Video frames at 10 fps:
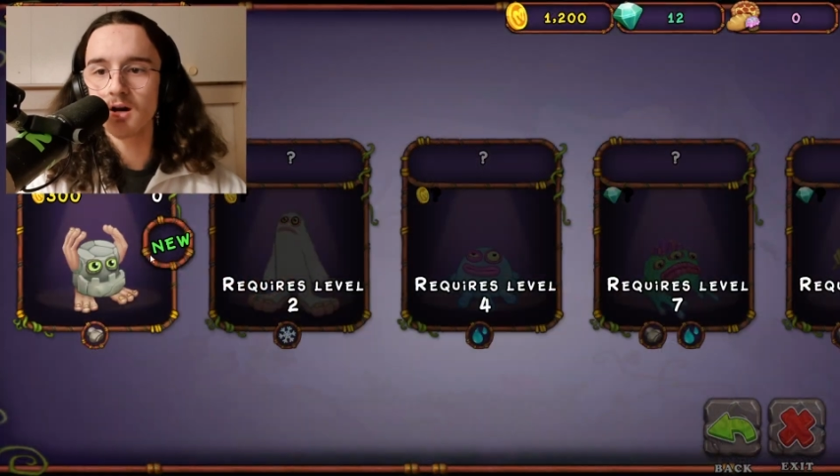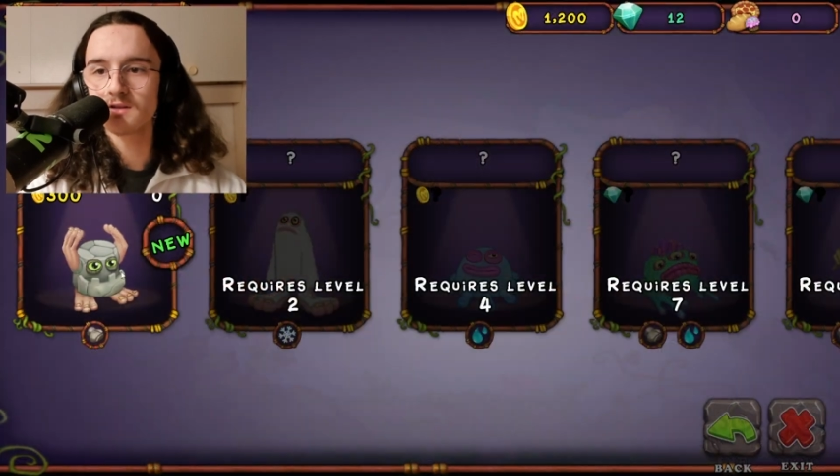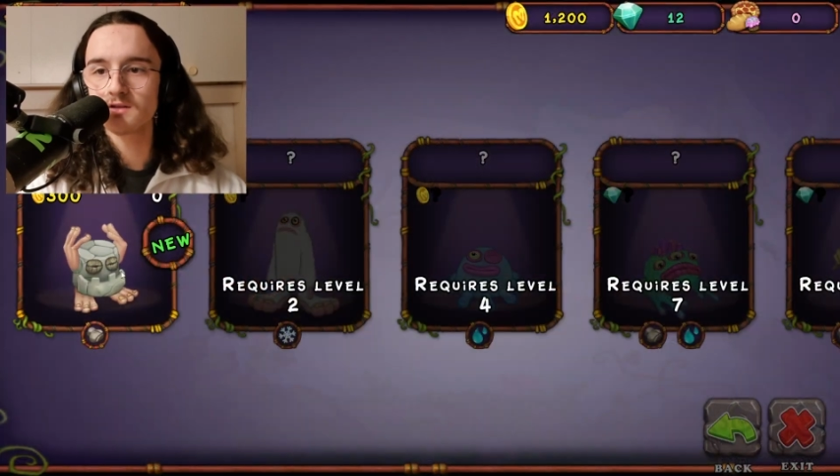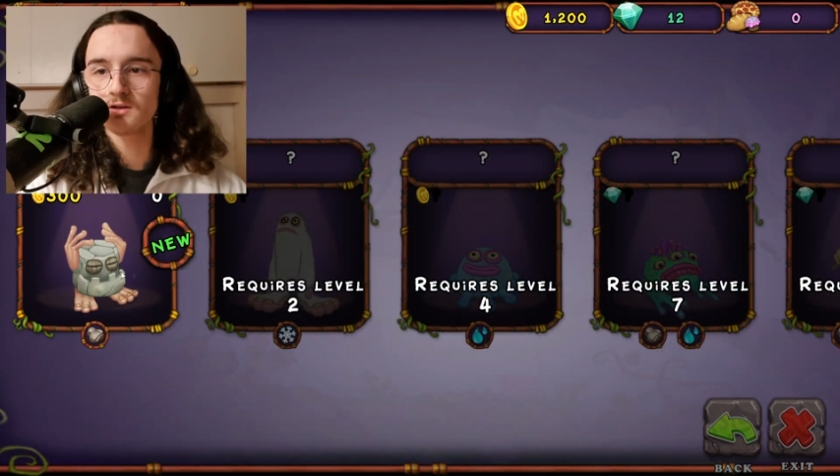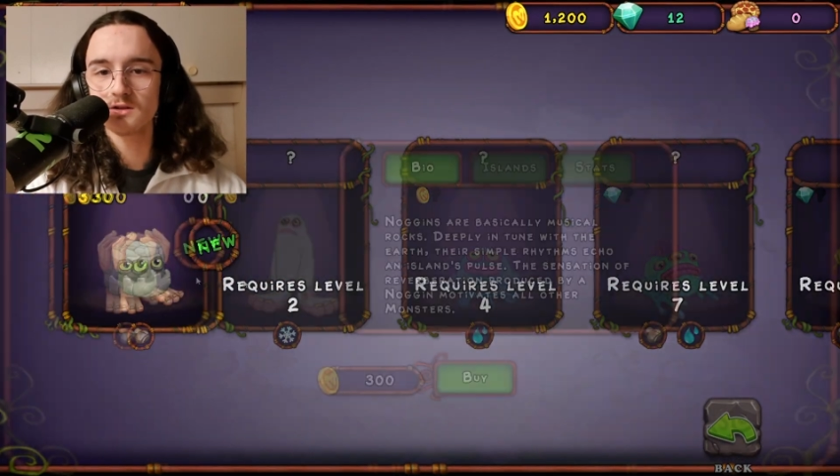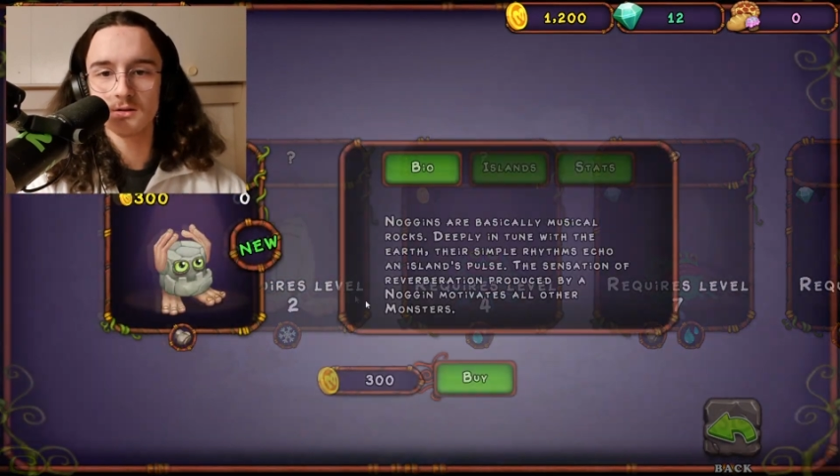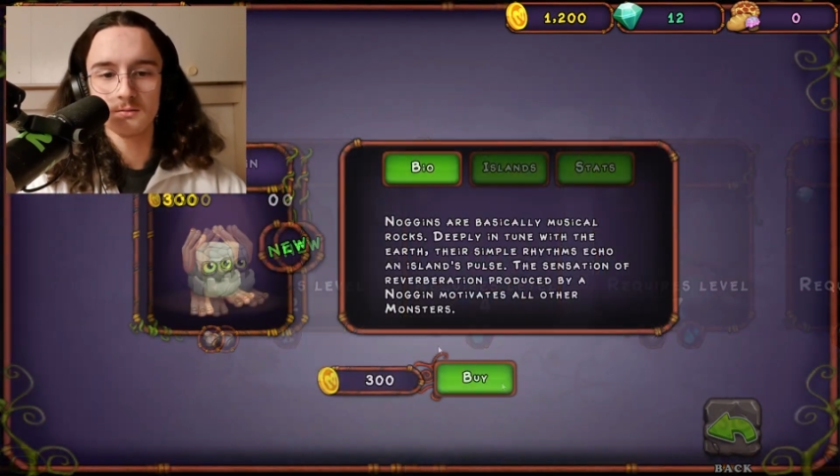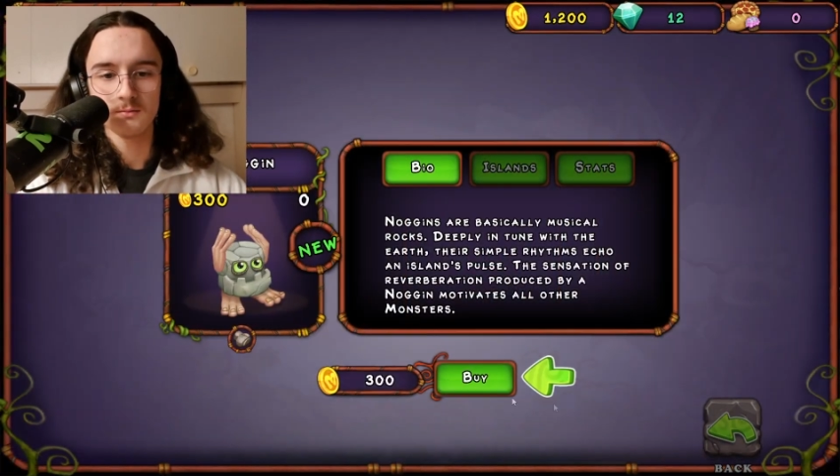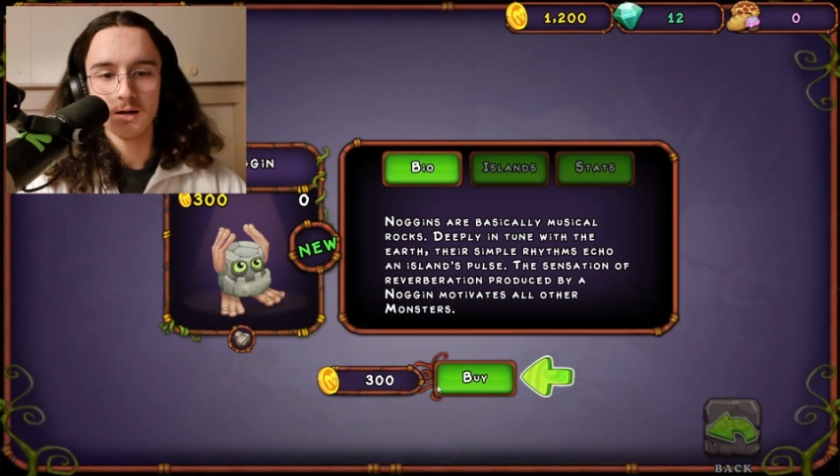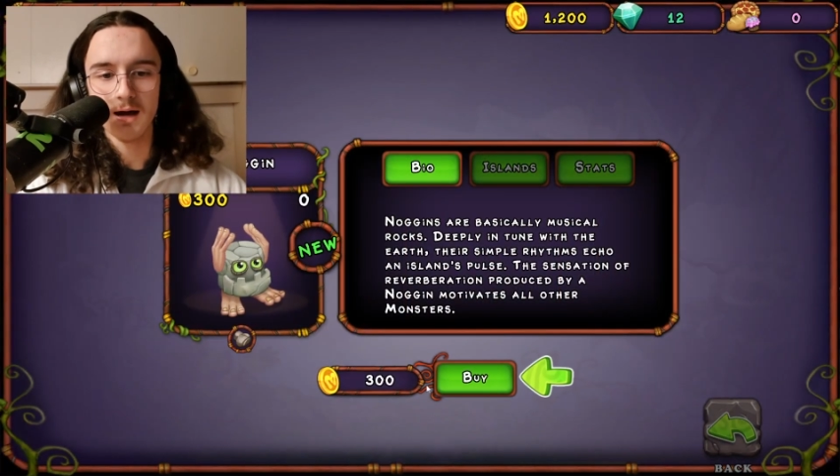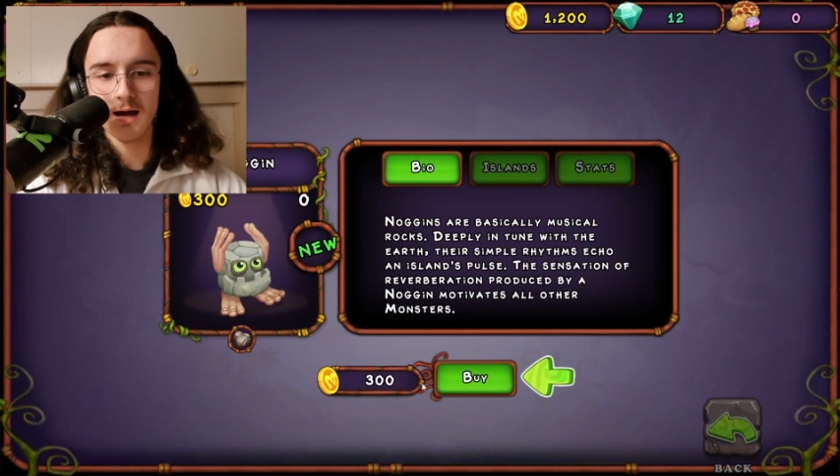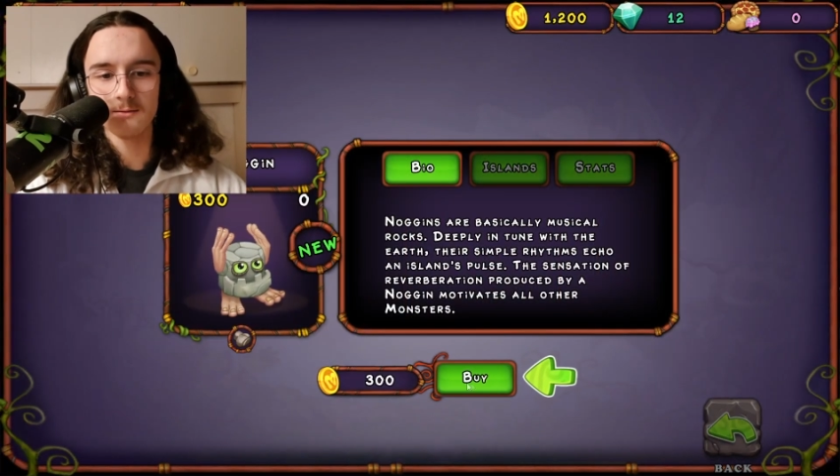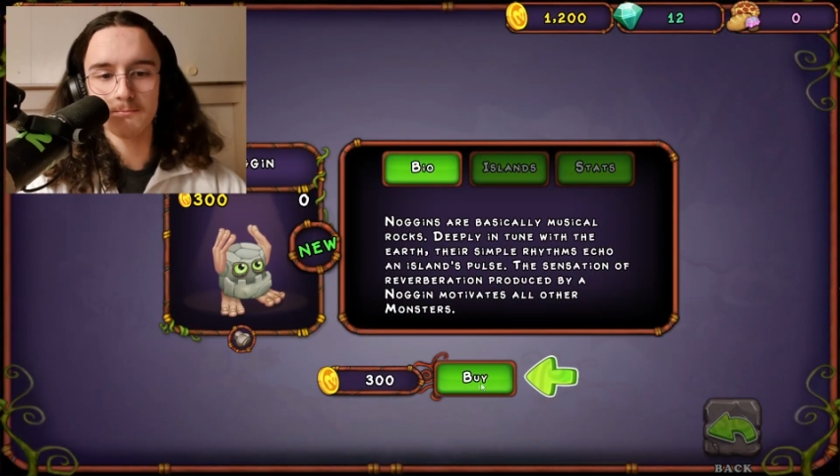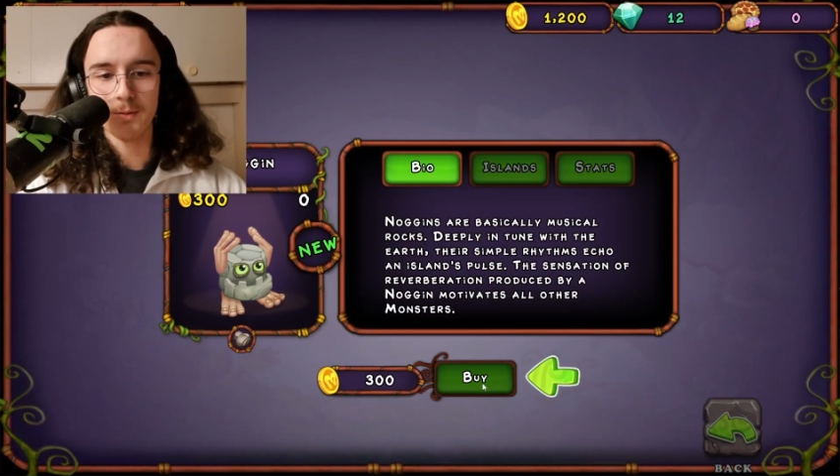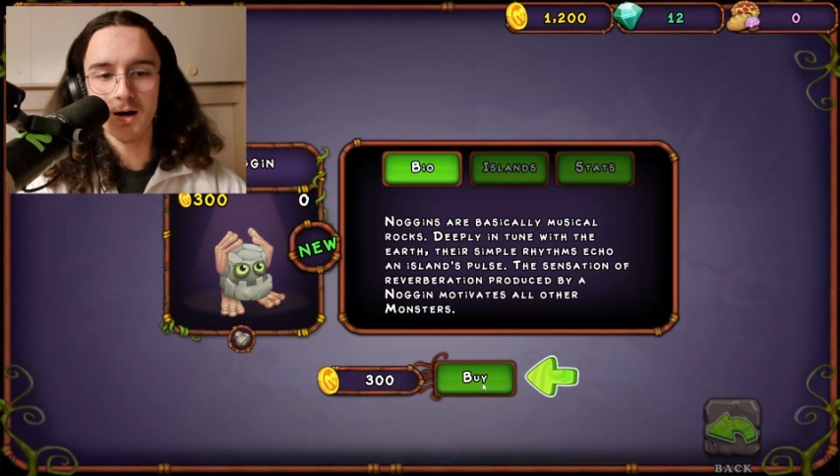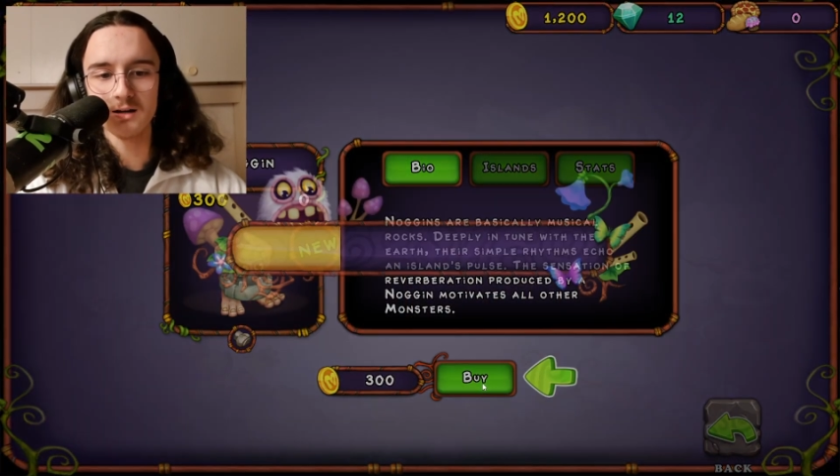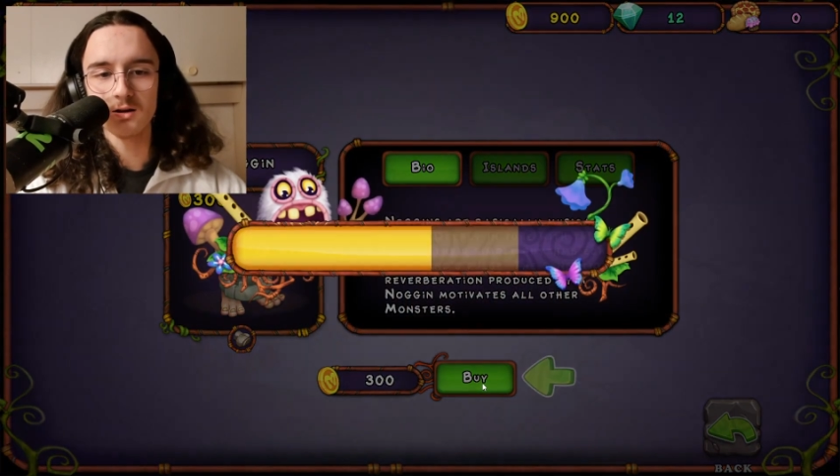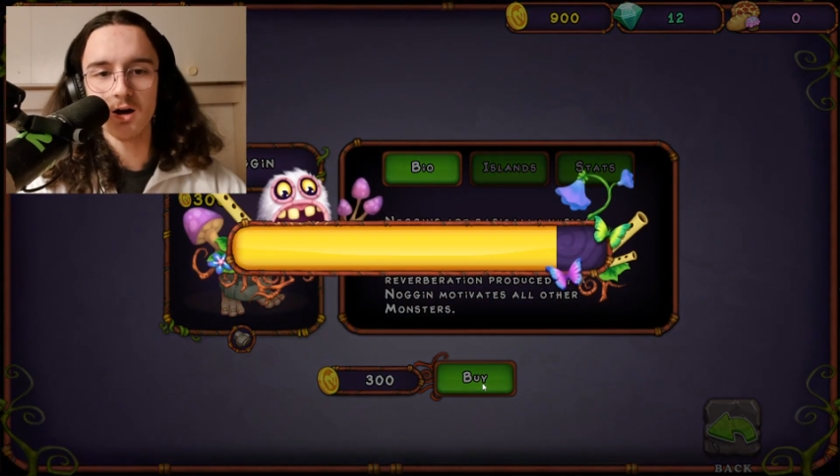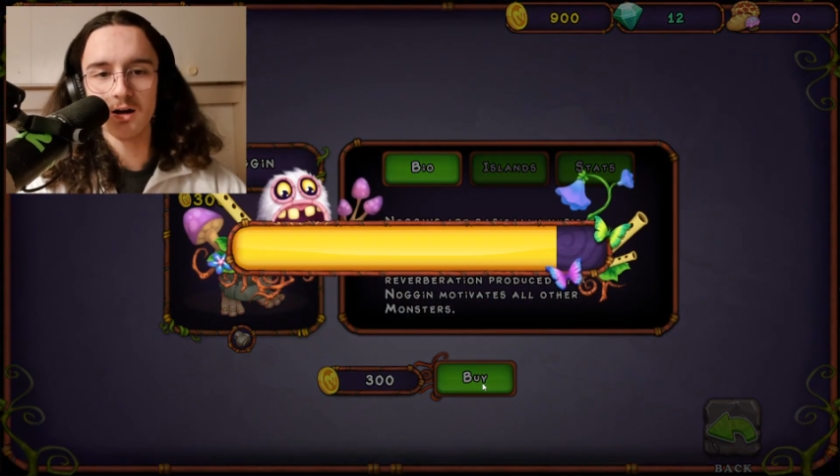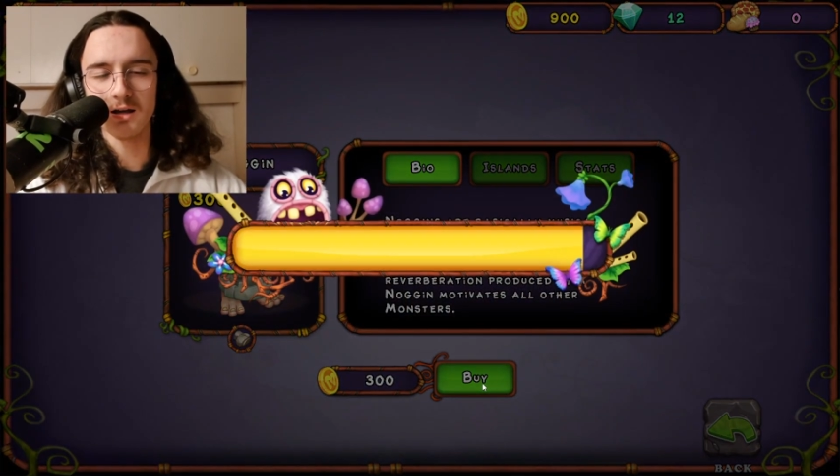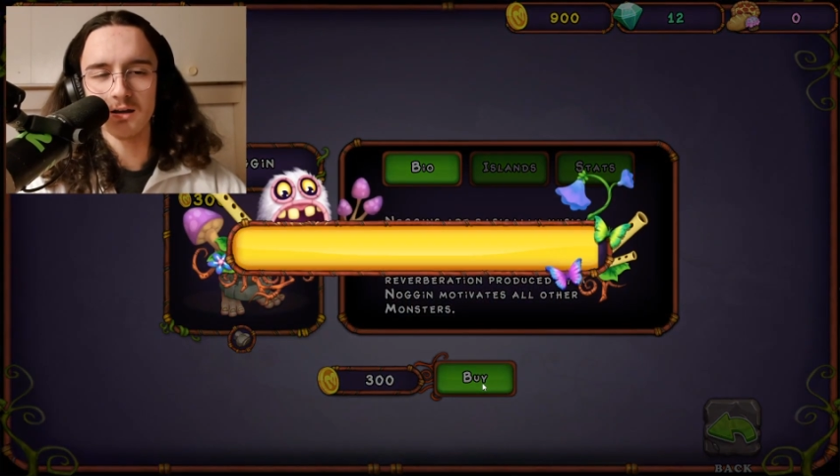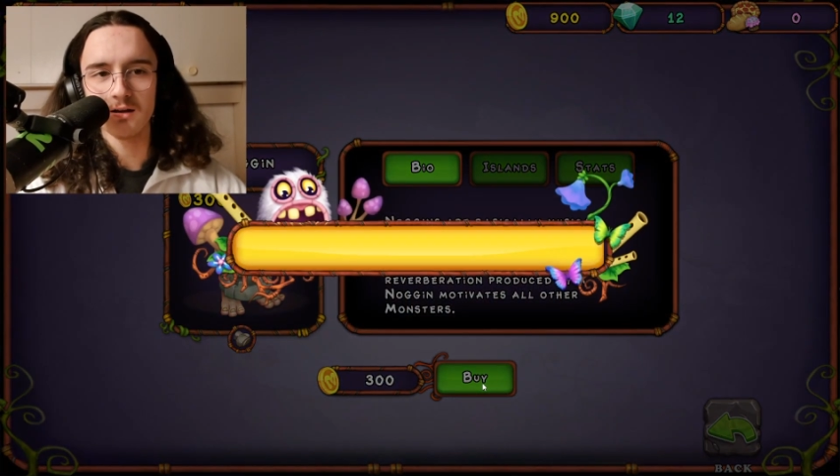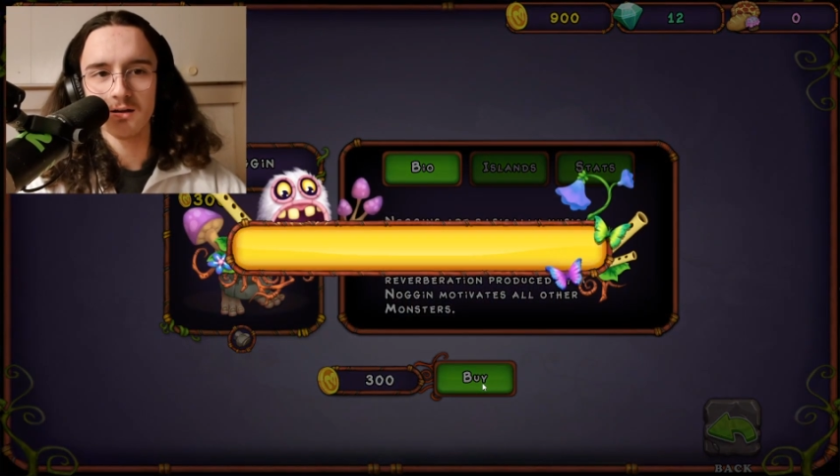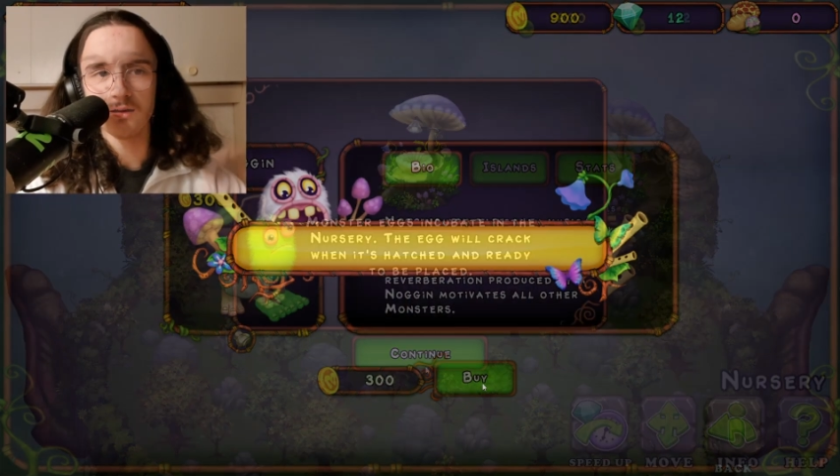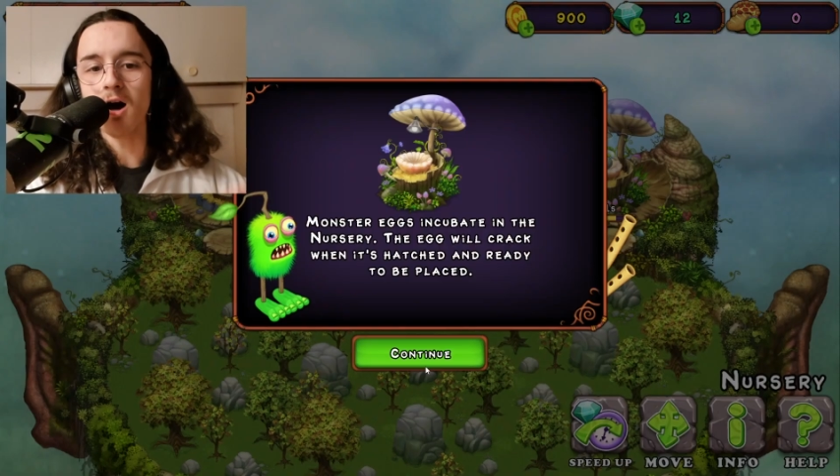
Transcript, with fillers: monsters, and buy the noggin.